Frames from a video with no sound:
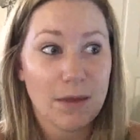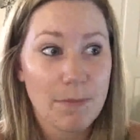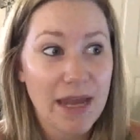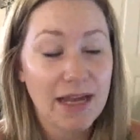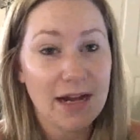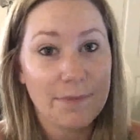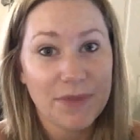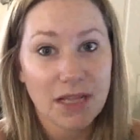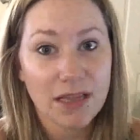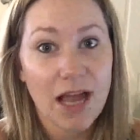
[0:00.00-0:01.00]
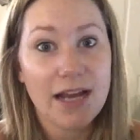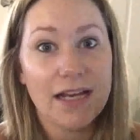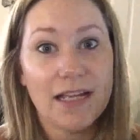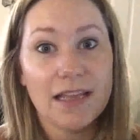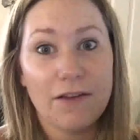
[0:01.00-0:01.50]
the makeup, the
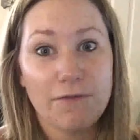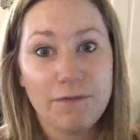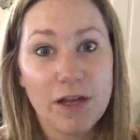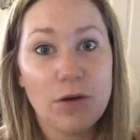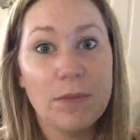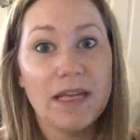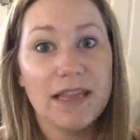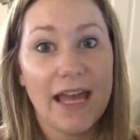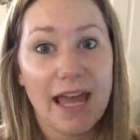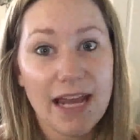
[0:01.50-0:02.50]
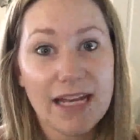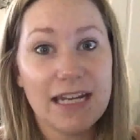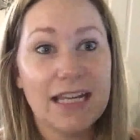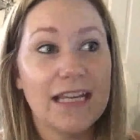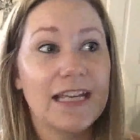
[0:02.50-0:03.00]
lighting, the filming, the
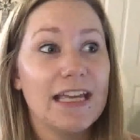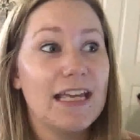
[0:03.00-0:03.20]
editing,